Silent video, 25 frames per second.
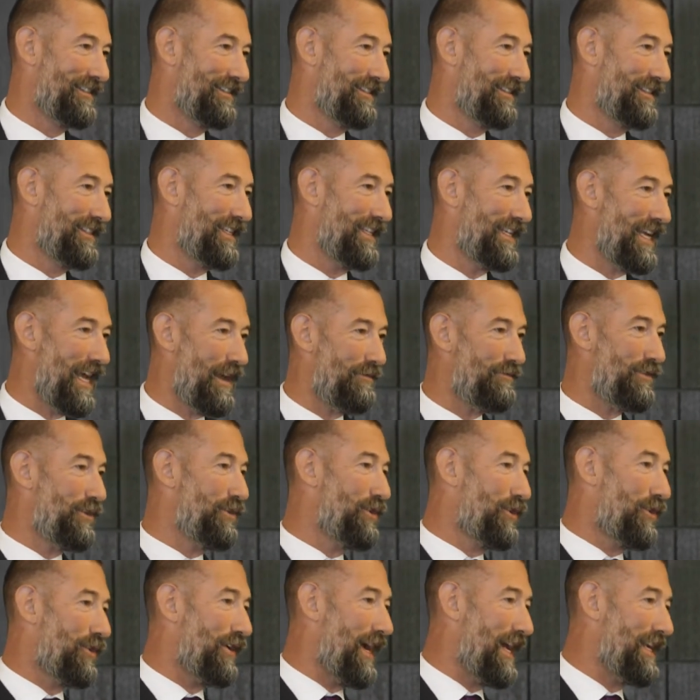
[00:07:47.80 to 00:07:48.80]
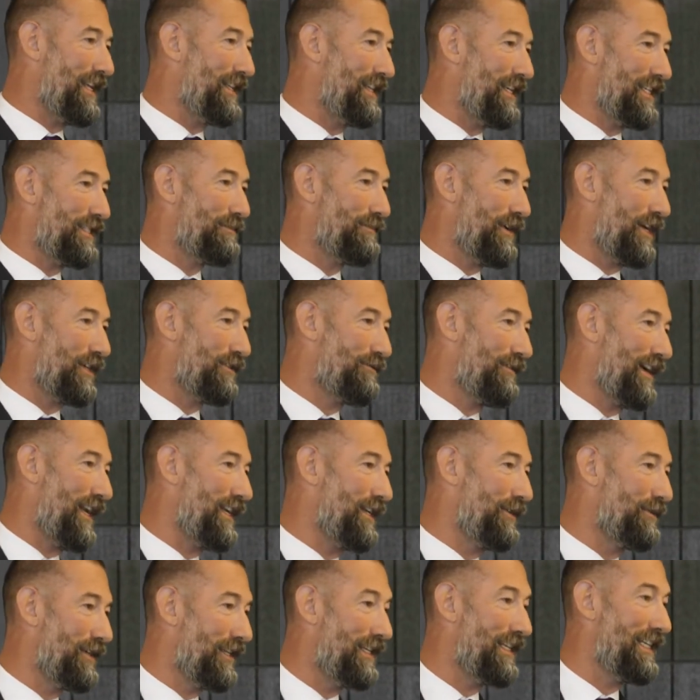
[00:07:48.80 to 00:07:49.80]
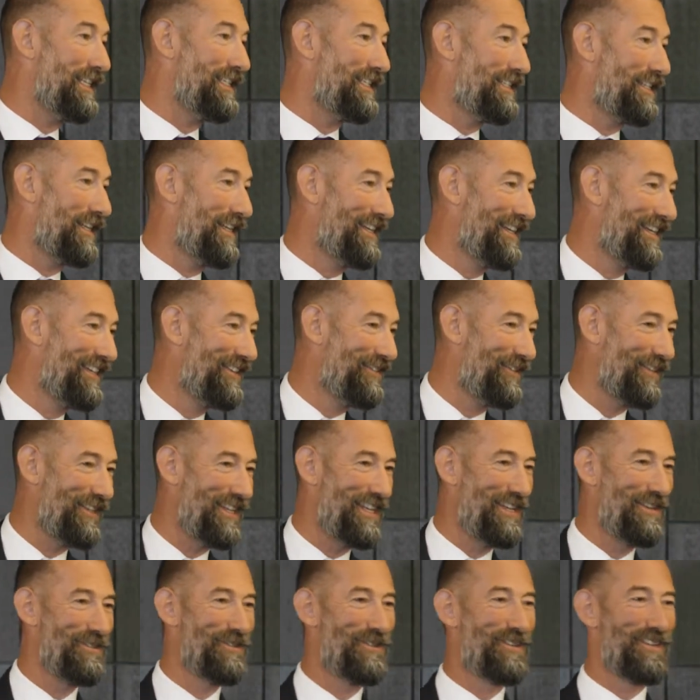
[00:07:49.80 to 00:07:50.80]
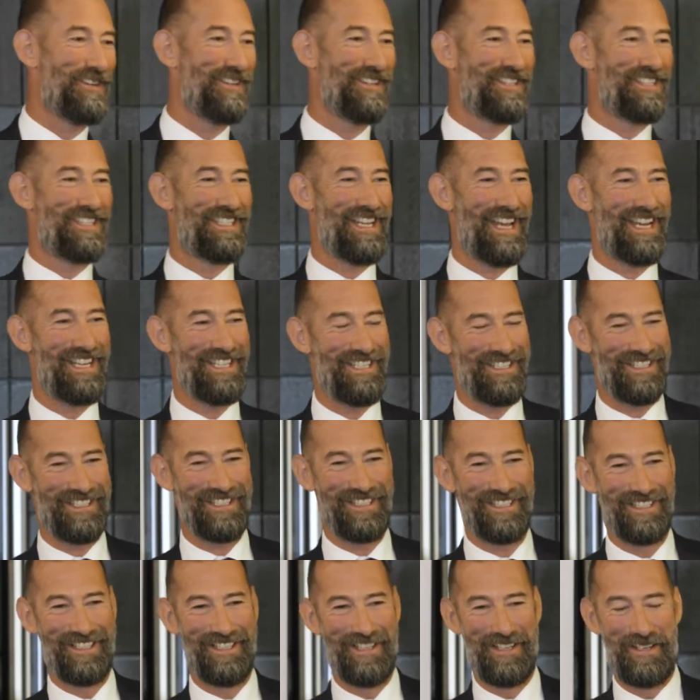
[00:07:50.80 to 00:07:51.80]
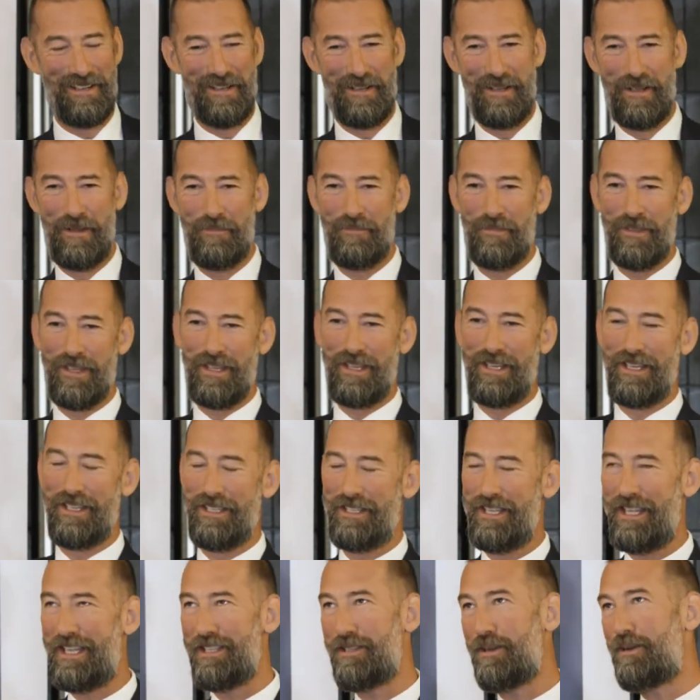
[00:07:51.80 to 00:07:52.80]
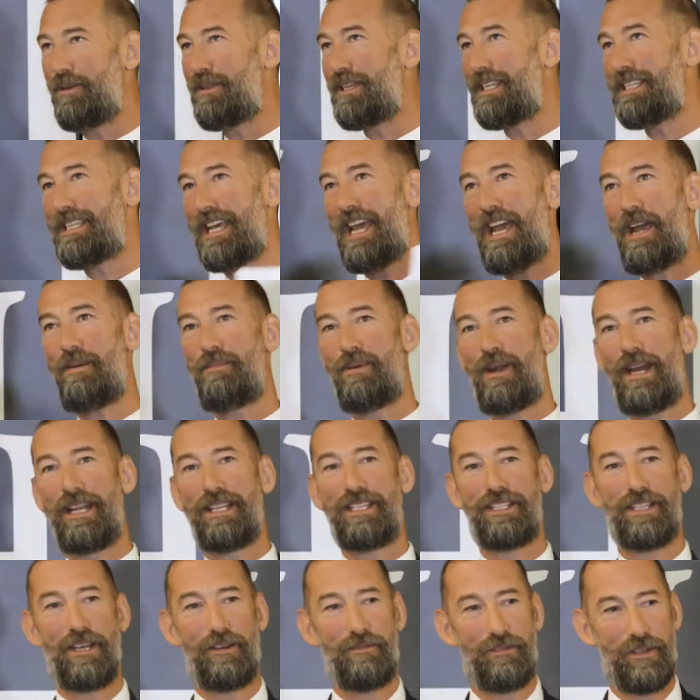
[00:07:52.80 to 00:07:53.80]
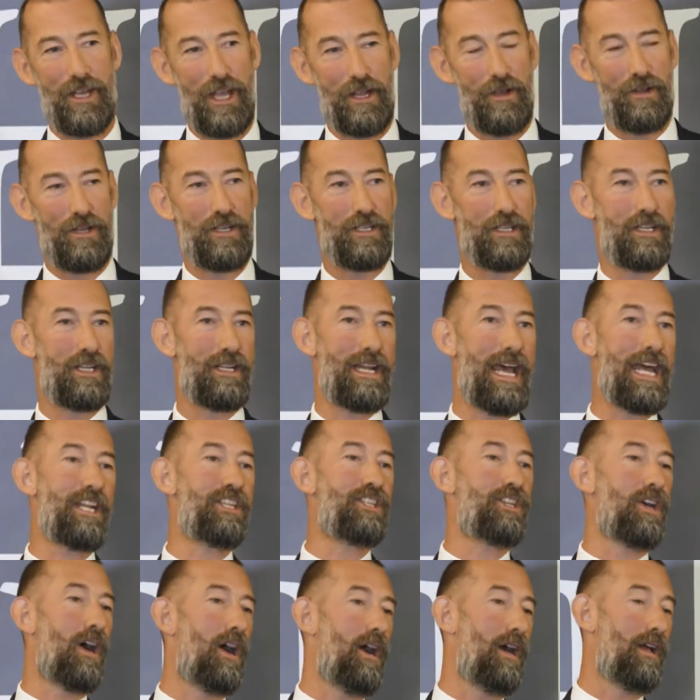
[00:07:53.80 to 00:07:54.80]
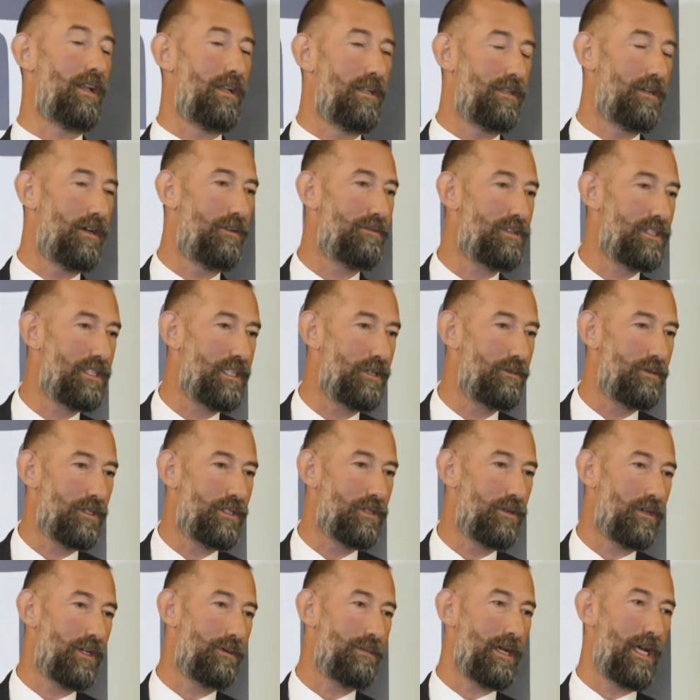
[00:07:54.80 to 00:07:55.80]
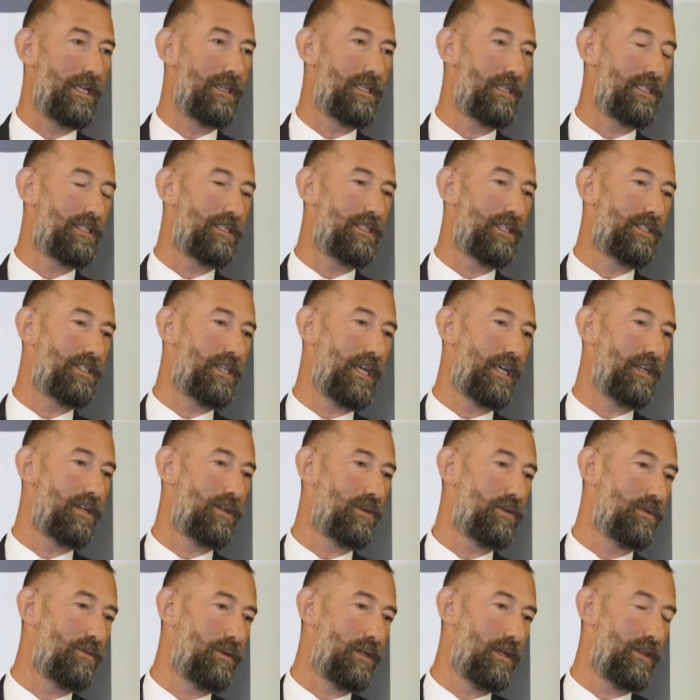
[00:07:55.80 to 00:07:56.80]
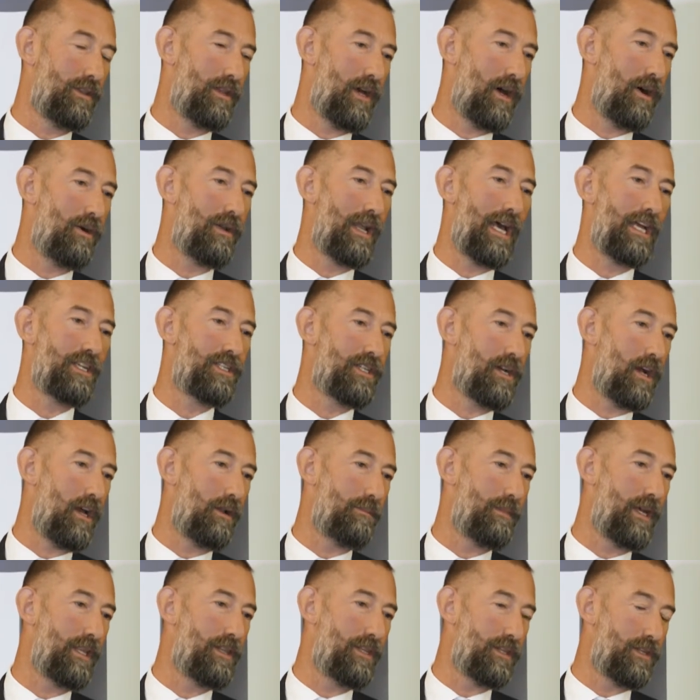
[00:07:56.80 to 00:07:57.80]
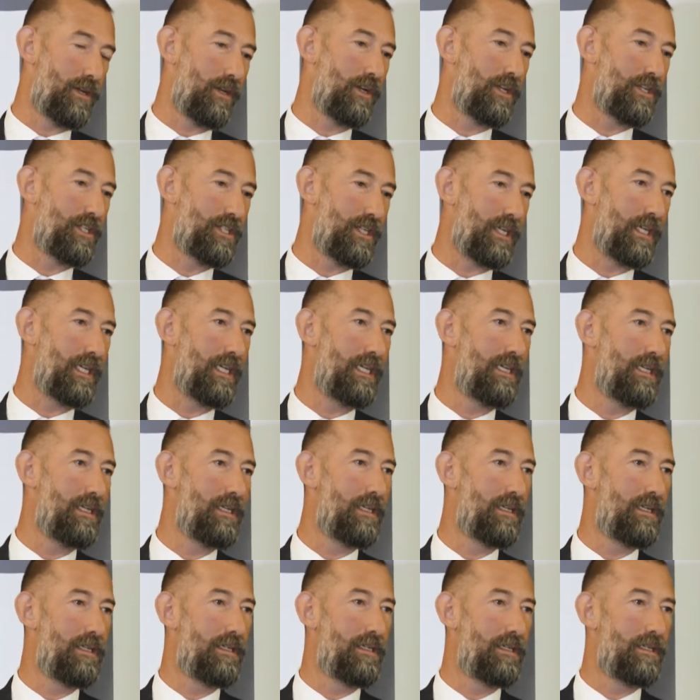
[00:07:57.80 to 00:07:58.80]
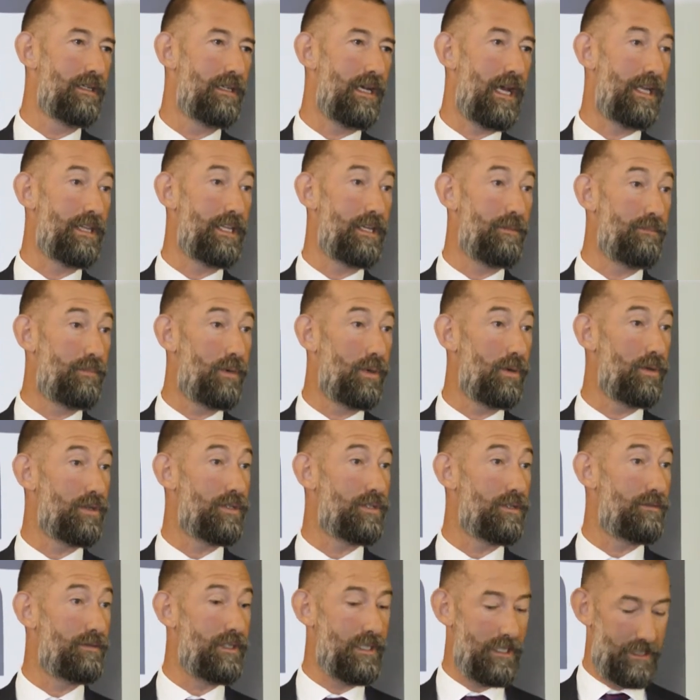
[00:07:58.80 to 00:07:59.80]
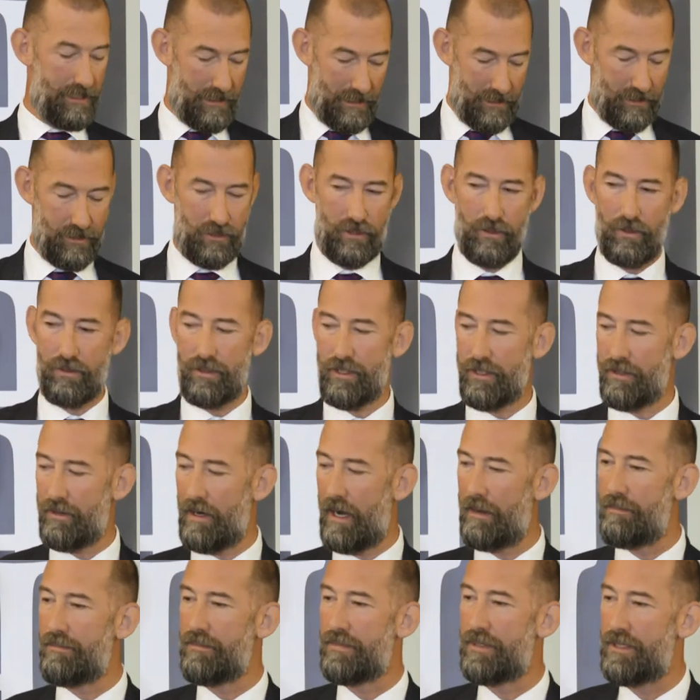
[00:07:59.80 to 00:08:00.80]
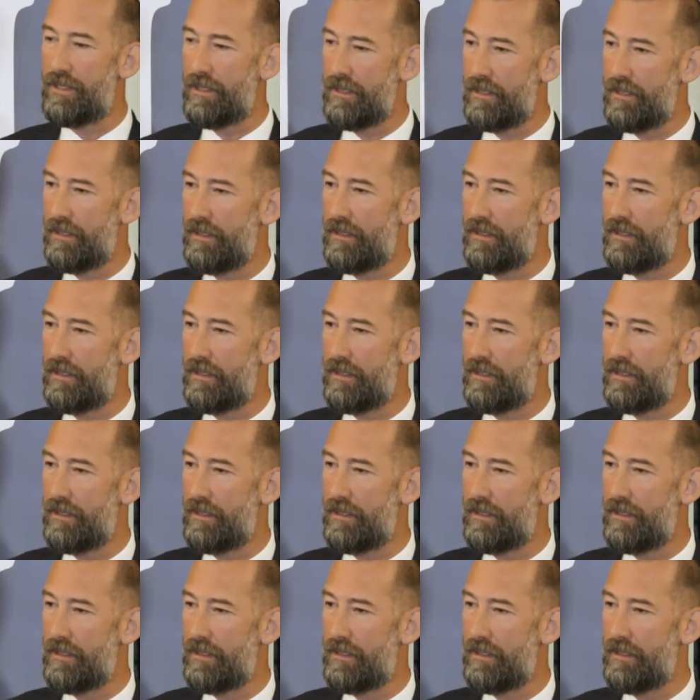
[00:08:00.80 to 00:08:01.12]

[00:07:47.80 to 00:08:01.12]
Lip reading: Says, have you created this much value, at least, for the organisation? So there's all these harebrained stuff going on. And agile, obviously we're talking about the technical world, the whole agile methodology and the importance of these things called scrums.